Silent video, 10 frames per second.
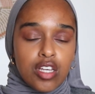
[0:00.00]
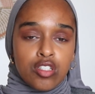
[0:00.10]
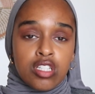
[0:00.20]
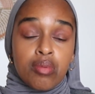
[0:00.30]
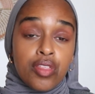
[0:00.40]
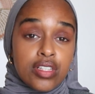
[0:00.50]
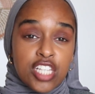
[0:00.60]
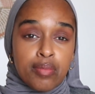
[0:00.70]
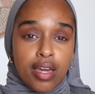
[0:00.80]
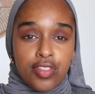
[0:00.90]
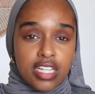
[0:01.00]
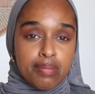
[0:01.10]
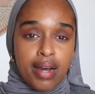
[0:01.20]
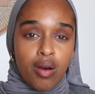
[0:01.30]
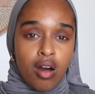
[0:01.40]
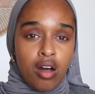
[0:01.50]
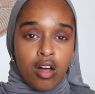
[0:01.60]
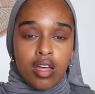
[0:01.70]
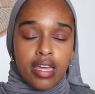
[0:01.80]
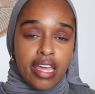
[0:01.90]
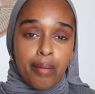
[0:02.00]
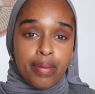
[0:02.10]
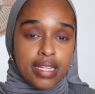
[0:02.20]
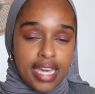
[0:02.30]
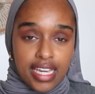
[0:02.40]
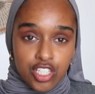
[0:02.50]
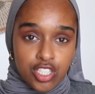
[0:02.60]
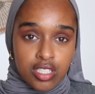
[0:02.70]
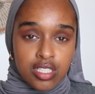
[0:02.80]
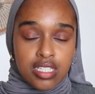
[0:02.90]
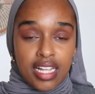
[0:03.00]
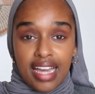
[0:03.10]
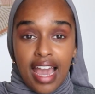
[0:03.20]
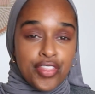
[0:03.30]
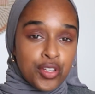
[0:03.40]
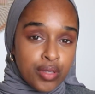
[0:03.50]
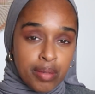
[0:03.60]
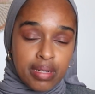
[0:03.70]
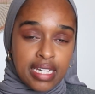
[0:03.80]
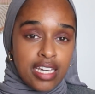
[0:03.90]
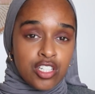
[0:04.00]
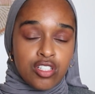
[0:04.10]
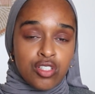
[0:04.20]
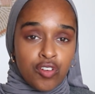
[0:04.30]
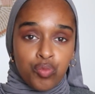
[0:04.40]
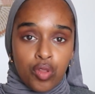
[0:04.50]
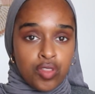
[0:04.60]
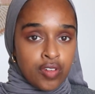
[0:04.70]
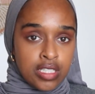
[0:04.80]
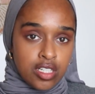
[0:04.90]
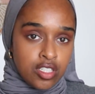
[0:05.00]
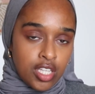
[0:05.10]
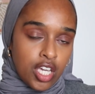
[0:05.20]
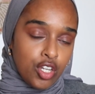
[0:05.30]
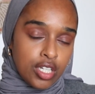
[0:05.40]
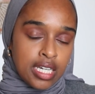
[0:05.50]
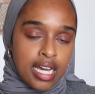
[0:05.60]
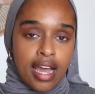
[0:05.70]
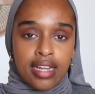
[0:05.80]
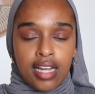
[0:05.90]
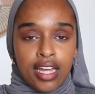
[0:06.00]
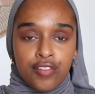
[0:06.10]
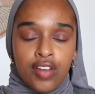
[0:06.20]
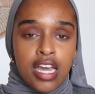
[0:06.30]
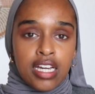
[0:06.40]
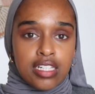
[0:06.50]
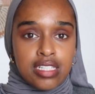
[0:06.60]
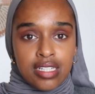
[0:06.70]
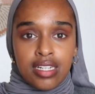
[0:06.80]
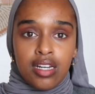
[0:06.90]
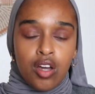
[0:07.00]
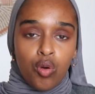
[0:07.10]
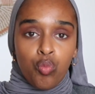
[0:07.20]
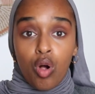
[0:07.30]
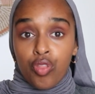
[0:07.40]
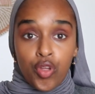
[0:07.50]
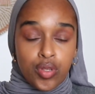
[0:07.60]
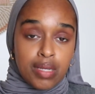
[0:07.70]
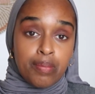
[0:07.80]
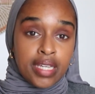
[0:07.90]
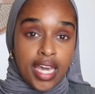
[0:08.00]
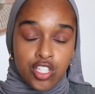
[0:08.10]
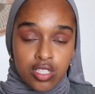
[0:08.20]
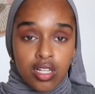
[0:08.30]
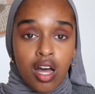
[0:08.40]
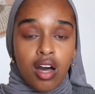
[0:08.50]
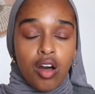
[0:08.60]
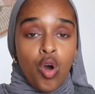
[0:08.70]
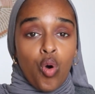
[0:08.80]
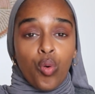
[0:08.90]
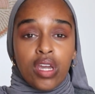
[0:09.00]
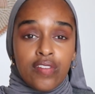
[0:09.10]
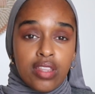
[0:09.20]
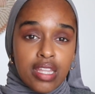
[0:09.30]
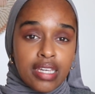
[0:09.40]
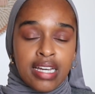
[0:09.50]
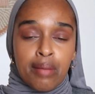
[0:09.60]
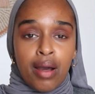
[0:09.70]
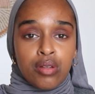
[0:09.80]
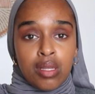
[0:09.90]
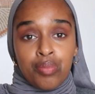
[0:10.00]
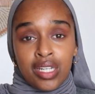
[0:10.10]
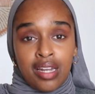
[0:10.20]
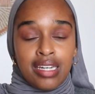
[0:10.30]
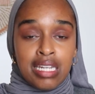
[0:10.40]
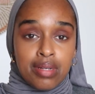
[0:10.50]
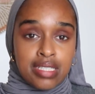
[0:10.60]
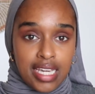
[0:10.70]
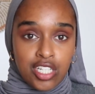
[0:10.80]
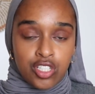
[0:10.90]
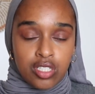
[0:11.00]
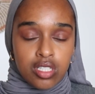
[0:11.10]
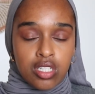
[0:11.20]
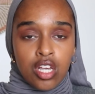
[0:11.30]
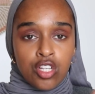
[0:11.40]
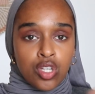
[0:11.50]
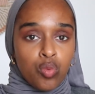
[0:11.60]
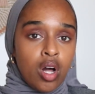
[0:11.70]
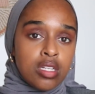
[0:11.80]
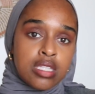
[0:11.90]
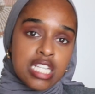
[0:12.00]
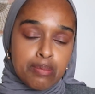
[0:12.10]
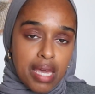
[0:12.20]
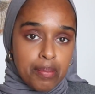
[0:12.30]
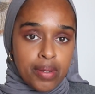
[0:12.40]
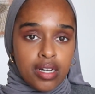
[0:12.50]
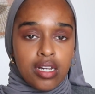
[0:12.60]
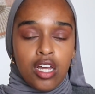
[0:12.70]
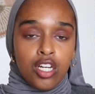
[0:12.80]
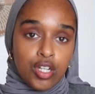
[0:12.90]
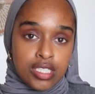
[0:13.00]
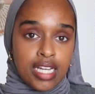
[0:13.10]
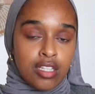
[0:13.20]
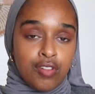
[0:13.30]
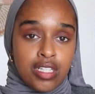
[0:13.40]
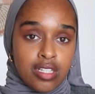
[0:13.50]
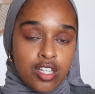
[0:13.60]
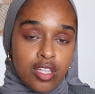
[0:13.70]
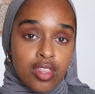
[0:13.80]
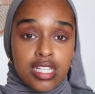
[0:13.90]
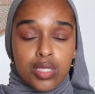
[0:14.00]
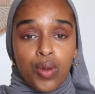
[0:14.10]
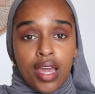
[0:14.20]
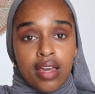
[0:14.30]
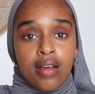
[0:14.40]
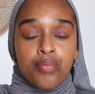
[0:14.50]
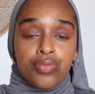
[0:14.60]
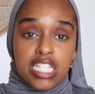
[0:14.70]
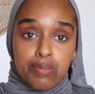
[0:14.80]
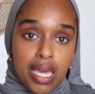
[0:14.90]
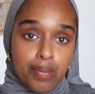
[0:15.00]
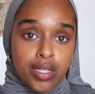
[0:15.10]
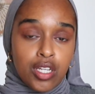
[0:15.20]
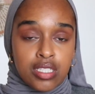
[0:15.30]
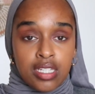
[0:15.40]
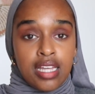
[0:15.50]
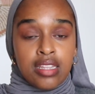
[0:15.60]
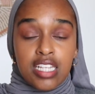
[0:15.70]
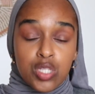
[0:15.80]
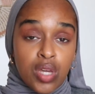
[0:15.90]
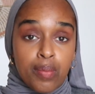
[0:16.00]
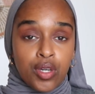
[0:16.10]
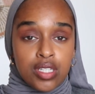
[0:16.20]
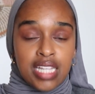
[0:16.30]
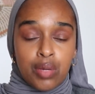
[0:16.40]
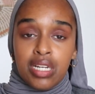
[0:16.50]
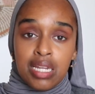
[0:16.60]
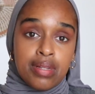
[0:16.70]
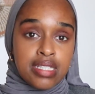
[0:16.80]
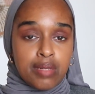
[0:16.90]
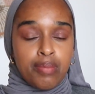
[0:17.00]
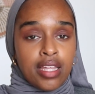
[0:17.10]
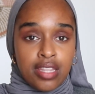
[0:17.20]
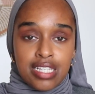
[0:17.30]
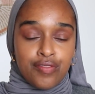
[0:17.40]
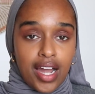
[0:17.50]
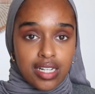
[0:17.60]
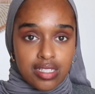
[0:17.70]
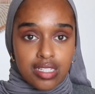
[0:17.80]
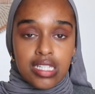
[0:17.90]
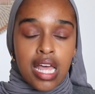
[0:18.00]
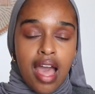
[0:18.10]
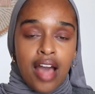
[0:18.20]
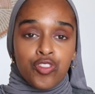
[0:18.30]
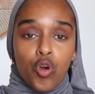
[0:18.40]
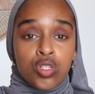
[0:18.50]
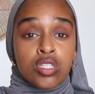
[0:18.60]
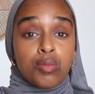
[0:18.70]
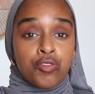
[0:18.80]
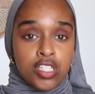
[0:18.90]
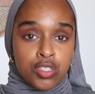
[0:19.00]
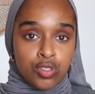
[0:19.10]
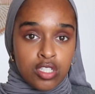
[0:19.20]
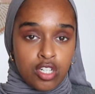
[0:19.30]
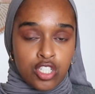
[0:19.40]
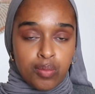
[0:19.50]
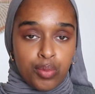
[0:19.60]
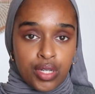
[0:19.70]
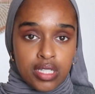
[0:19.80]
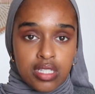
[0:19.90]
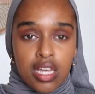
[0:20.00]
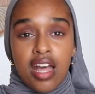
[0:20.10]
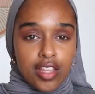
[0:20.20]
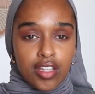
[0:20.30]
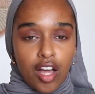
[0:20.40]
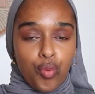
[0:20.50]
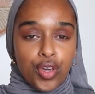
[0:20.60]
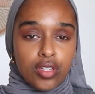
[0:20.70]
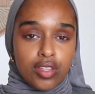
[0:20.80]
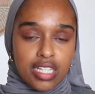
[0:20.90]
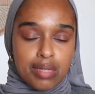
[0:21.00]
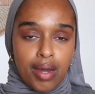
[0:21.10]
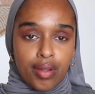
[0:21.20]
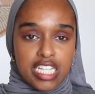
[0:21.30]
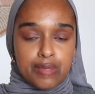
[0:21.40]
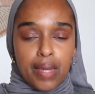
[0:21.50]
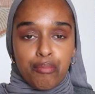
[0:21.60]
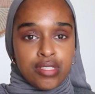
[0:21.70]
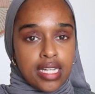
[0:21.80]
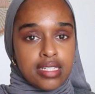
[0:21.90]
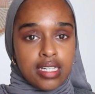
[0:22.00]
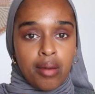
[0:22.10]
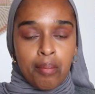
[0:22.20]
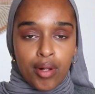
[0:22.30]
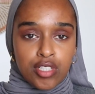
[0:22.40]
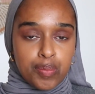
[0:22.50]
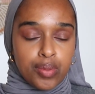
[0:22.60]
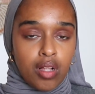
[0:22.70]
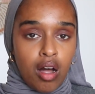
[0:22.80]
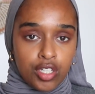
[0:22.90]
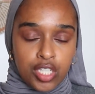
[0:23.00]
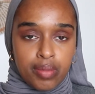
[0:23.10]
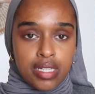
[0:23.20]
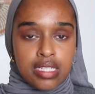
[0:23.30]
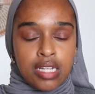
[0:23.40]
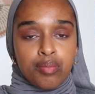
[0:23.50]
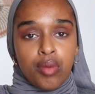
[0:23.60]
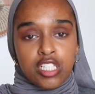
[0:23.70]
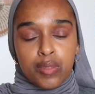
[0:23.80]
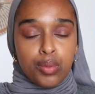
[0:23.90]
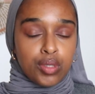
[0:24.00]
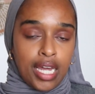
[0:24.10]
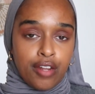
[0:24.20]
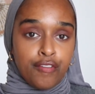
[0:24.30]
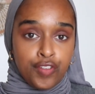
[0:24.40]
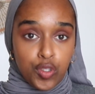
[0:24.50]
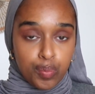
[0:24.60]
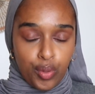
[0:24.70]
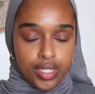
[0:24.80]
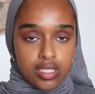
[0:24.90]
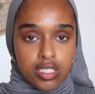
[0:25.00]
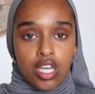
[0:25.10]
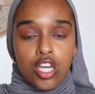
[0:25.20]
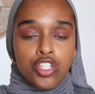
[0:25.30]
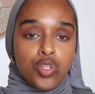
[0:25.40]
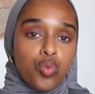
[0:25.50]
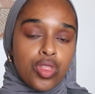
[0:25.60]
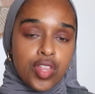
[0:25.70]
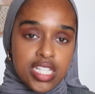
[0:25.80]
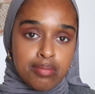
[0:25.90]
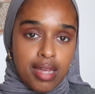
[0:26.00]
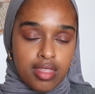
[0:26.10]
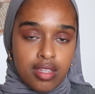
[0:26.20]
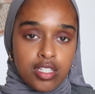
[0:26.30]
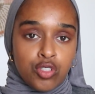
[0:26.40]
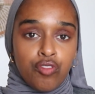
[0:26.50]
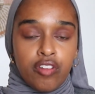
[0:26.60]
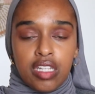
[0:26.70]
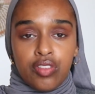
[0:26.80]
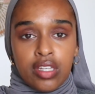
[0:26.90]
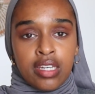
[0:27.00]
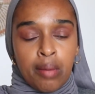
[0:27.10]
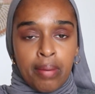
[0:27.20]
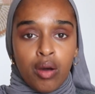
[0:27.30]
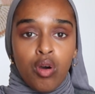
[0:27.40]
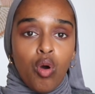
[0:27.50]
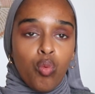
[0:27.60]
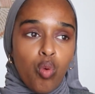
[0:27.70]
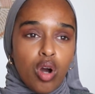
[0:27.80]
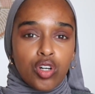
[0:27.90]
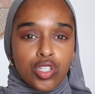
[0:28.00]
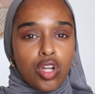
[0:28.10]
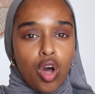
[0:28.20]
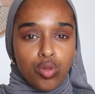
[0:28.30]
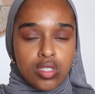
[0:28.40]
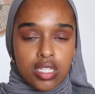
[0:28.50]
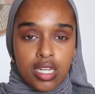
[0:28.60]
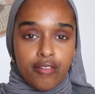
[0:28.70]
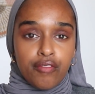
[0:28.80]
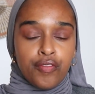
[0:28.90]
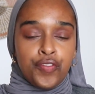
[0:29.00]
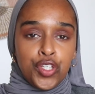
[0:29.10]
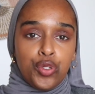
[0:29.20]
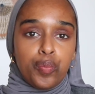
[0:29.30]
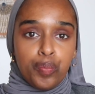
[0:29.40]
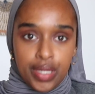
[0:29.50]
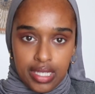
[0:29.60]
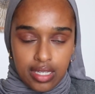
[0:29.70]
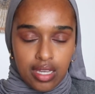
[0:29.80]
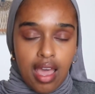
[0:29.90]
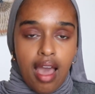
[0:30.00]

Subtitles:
So some of the things that you might think about are implications, like ethical implications of what the researchers that you're looking at, and kind of consider what those implications are, or even thinking about something like limitations. So whilst this paper looked at the research in this way, this paper looked at it in this way because they were limited by these factors. And those are some critical discussion points. The other way you can think about it is by presenting multiple arguments and multiple kind of viewpoints. So with this method, you're really thinking about what could an alternate view be?